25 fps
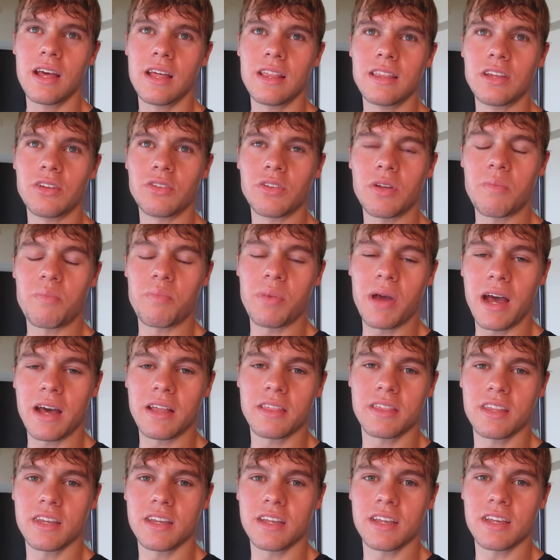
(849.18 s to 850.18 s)
The only
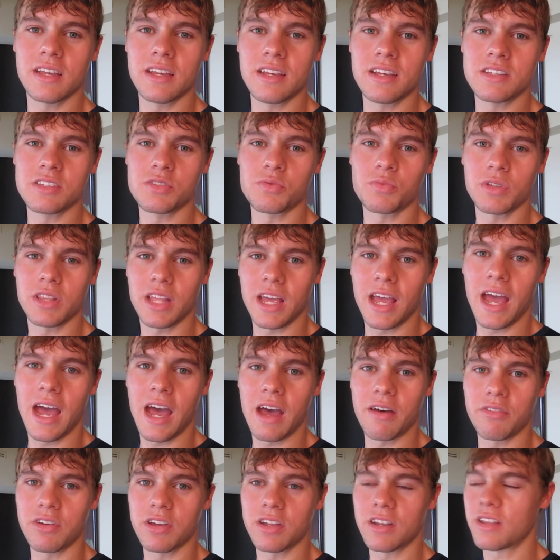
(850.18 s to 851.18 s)
bad thing is when they
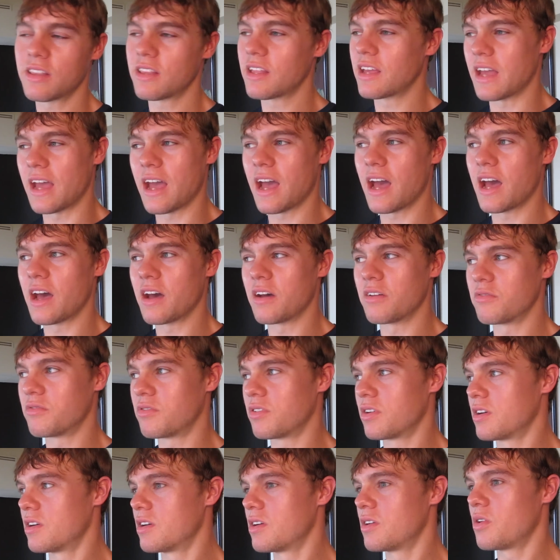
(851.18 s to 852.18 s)
have it, they
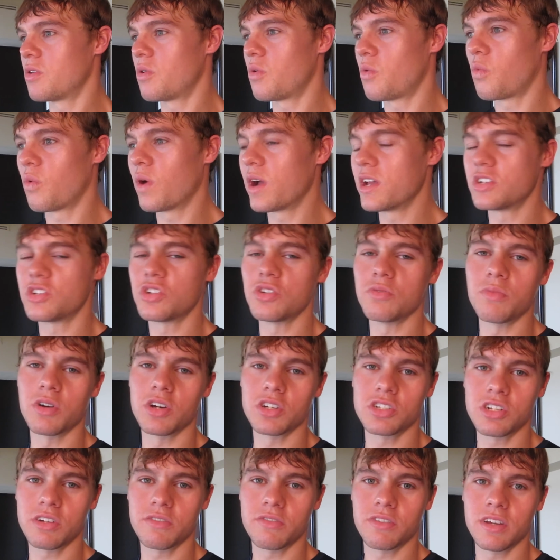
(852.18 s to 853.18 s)
have way too
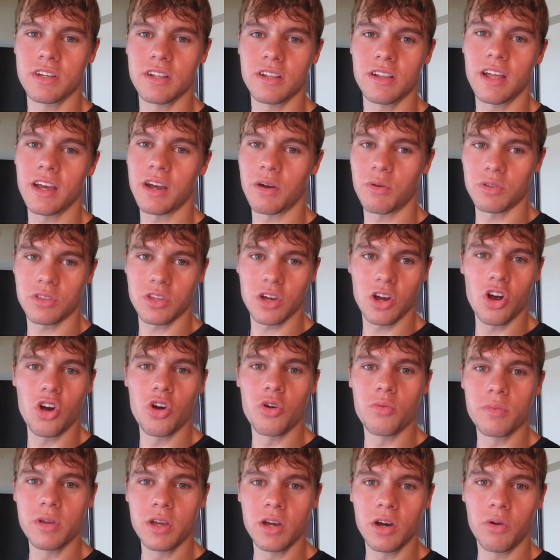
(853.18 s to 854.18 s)
much of it. Like with our
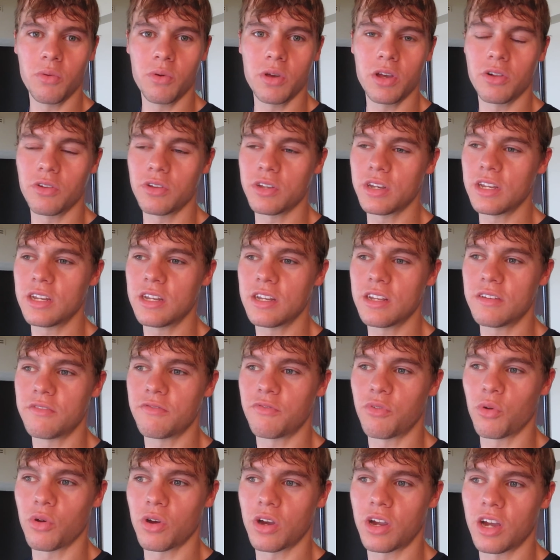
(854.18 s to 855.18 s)
oatmeal, we only needed
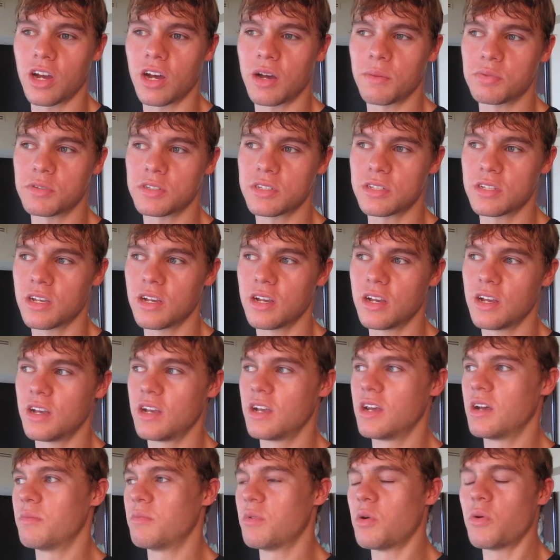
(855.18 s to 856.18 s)
4 cups,
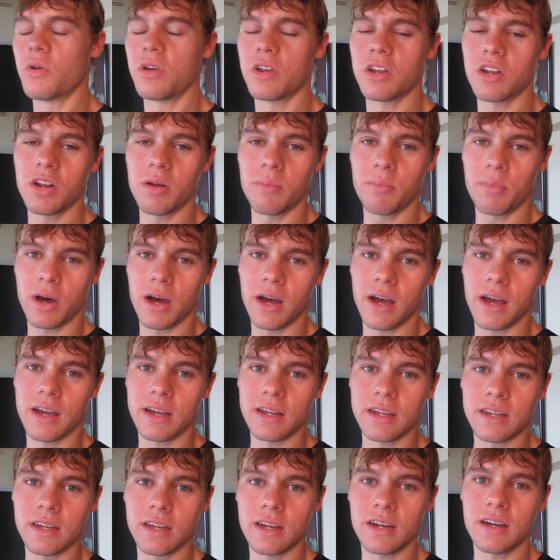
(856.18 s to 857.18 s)
but we ended up
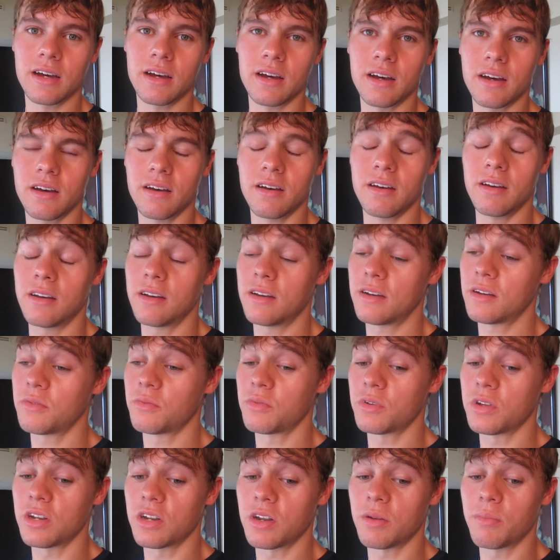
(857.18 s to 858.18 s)
buying
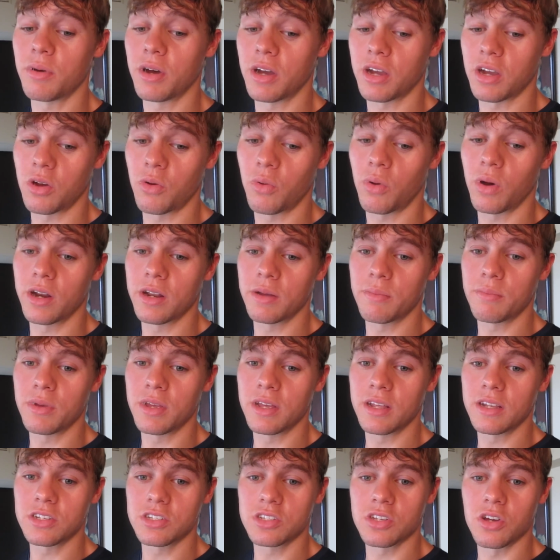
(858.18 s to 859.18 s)
quite a
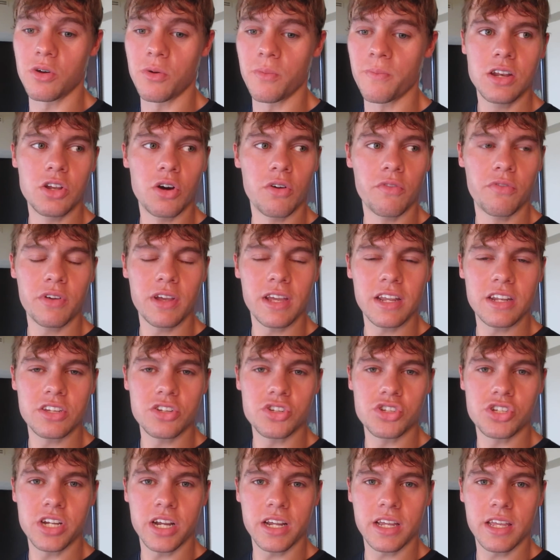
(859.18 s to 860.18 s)
bit. So don't forget
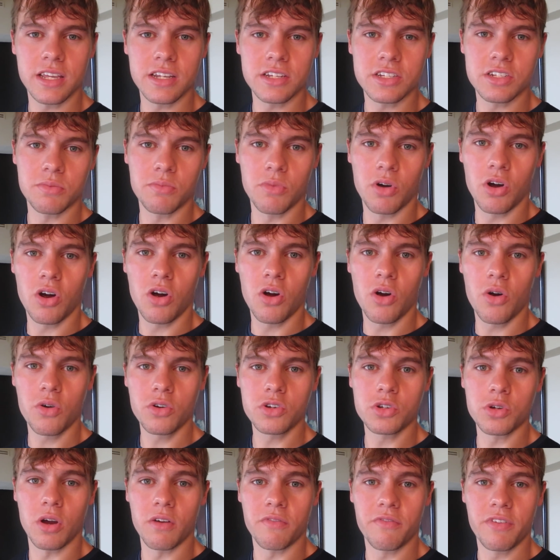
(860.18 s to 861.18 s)
to check in tomorrow
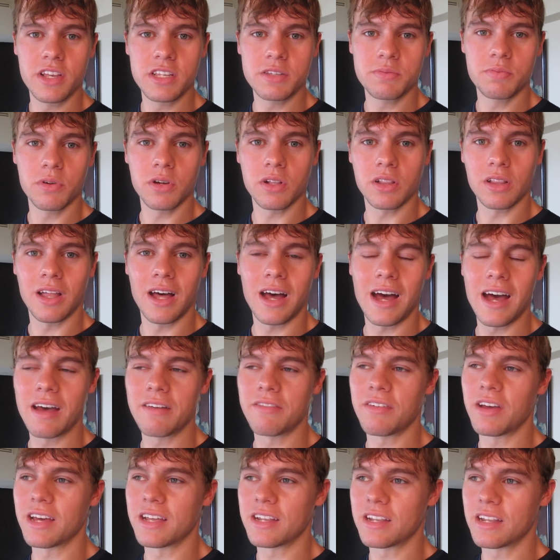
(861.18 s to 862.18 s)
to our Facebook
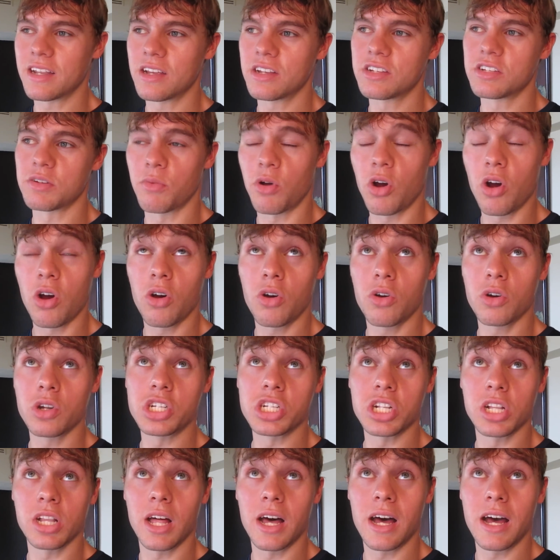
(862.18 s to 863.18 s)
Live at tomorrow,
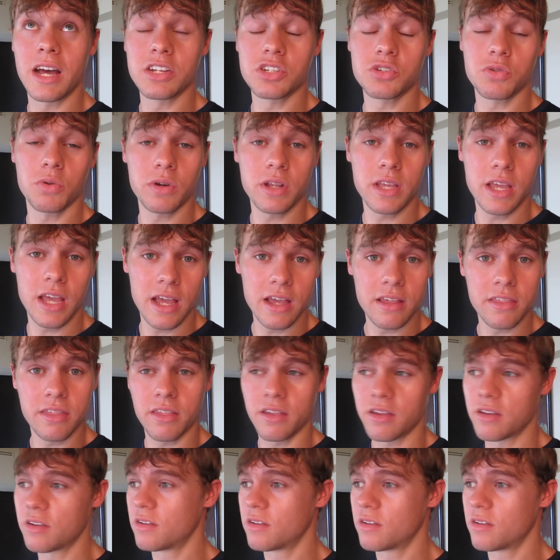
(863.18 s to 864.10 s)
July 28th.